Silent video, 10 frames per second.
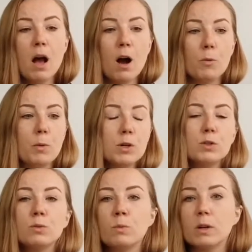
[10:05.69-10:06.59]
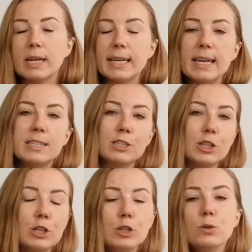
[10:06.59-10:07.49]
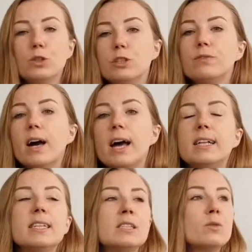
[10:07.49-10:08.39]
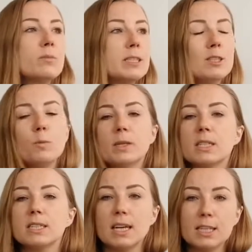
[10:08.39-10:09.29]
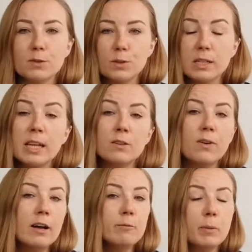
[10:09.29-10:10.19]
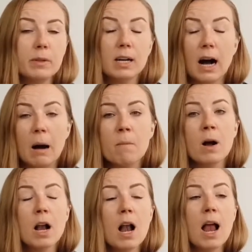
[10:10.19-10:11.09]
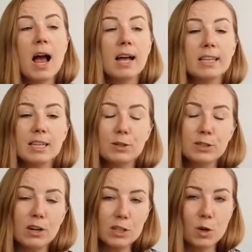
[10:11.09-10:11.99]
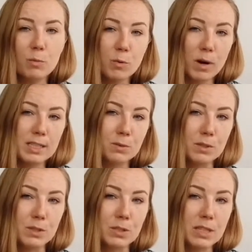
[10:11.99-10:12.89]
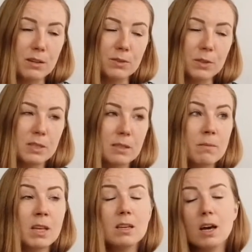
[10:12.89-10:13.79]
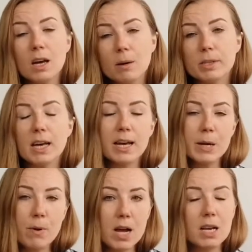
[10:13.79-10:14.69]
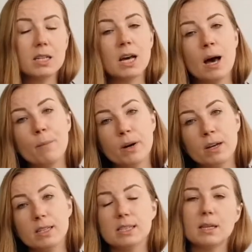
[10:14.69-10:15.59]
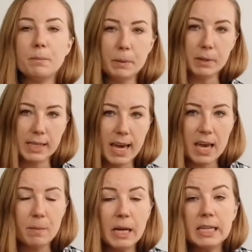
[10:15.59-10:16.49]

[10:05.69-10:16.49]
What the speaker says: We want to create this huge event and it will be super successful, and then 5 people come, and then you start compromising with yourself, you know. So, yeah, but anyway, it happened and some people came.